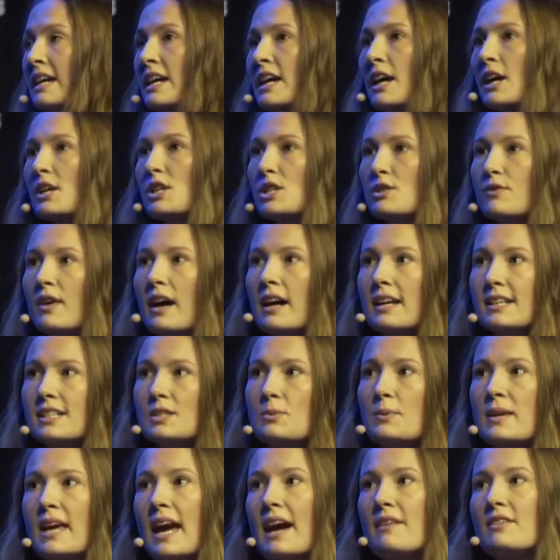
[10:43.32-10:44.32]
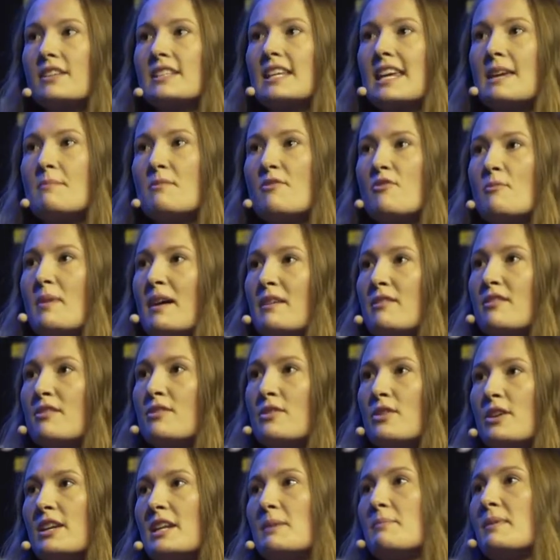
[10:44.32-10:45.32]
And so for us, we have a team of about
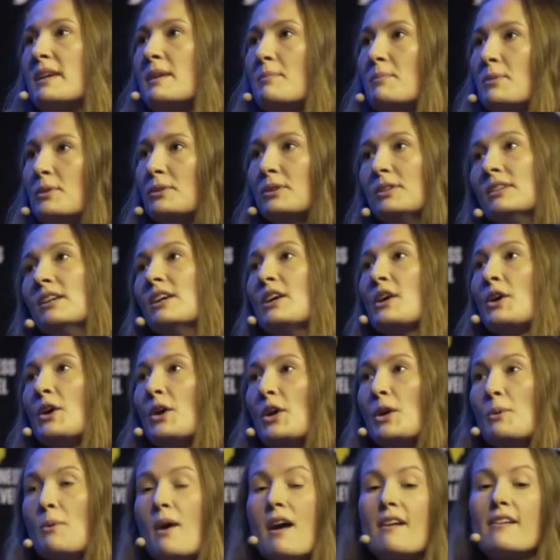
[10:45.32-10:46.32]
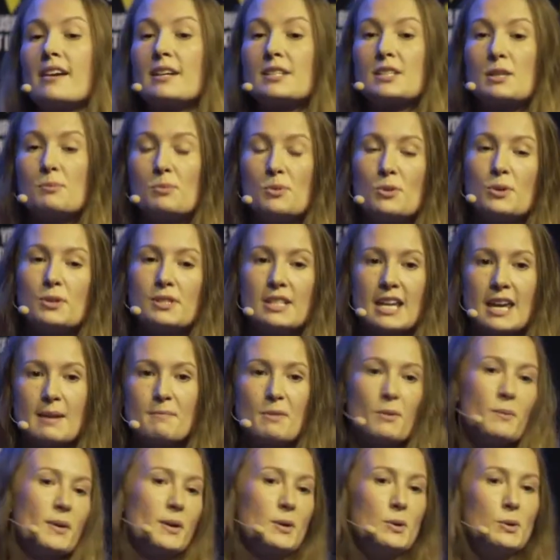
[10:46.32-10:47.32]
30 people who are our support team,
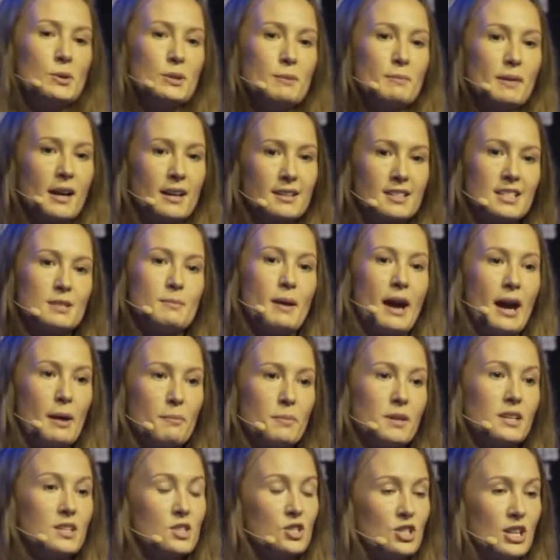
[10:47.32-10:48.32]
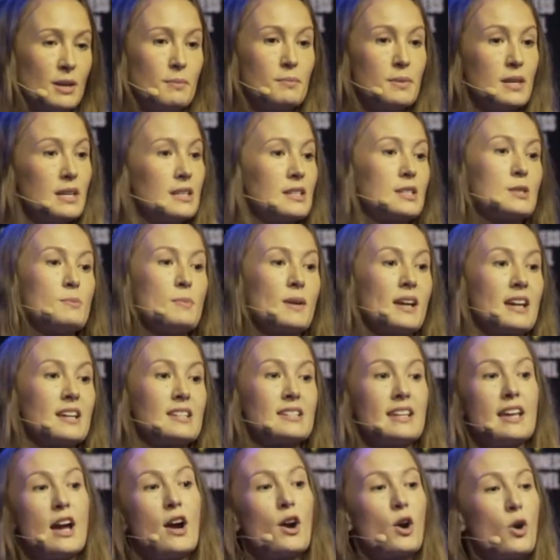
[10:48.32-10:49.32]
and we call them customer happiness champions because
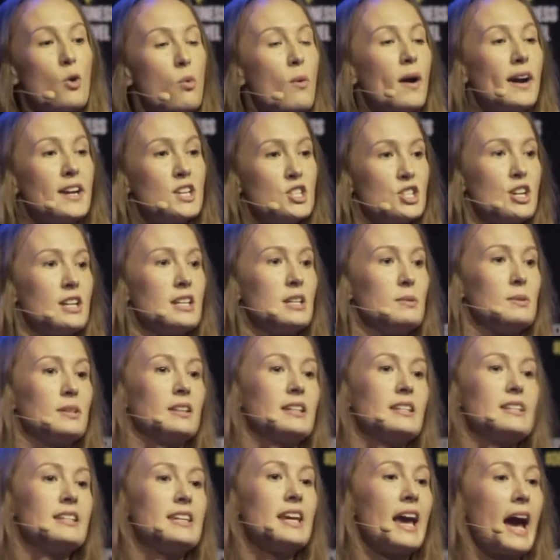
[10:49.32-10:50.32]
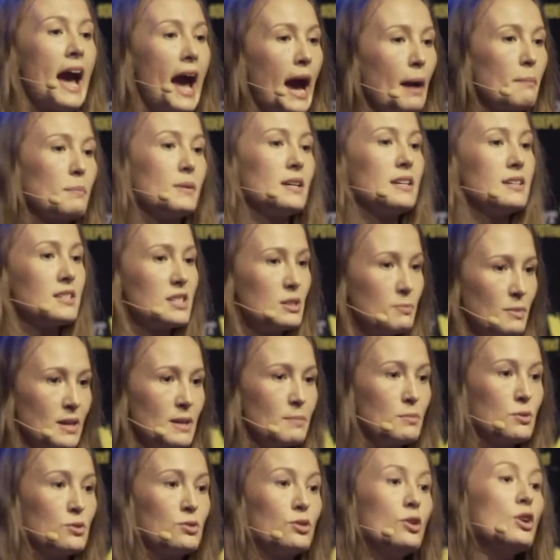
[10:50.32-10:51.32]
they are quite genuinely the happiest
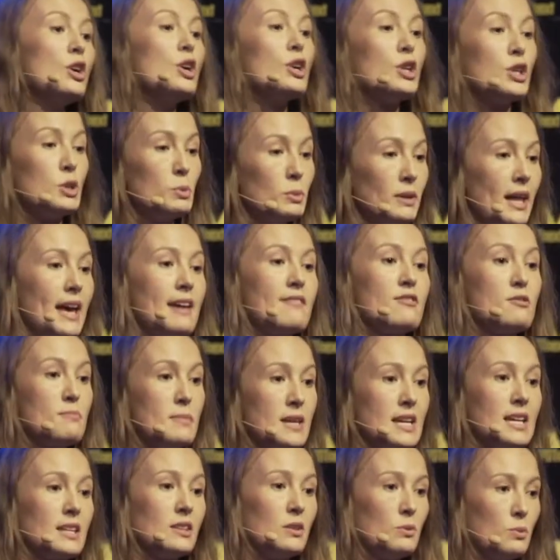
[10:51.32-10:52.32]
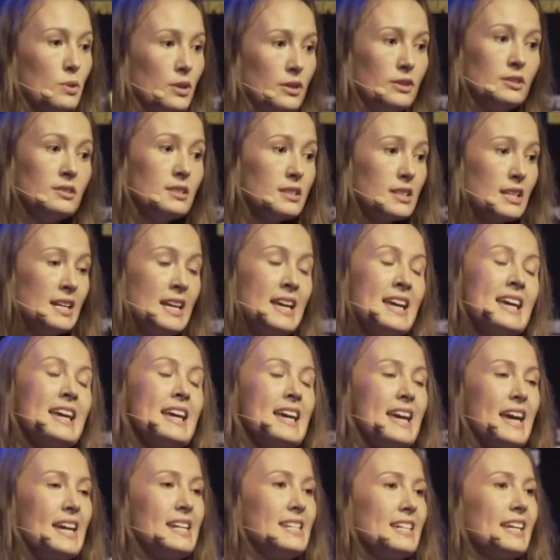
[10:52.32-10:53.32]
people you will ever meet in the world.
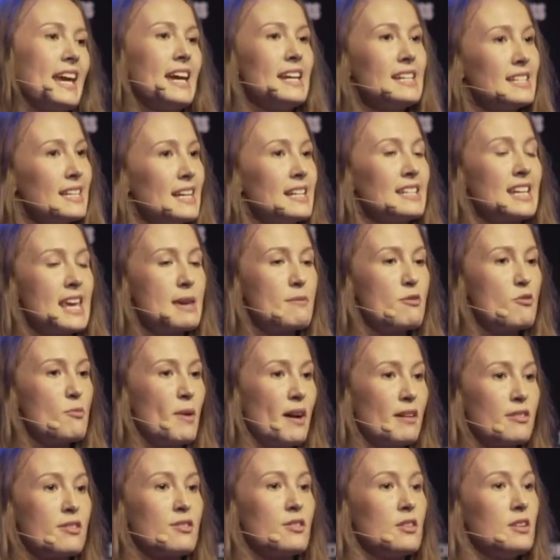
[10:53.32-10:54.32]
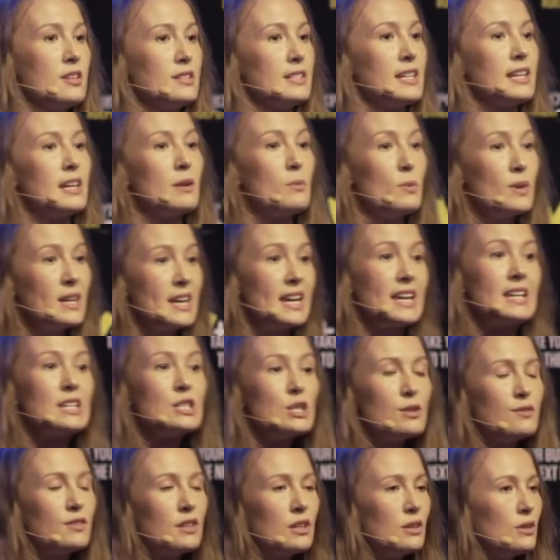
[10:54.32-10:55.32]
And to get to that team of about 30, we
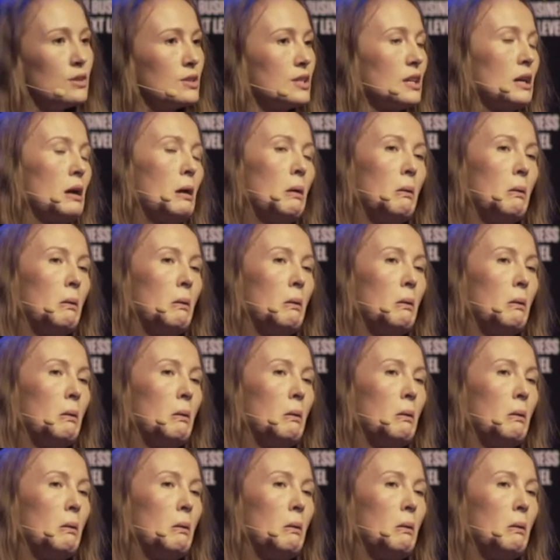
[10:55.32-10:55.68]
interviewed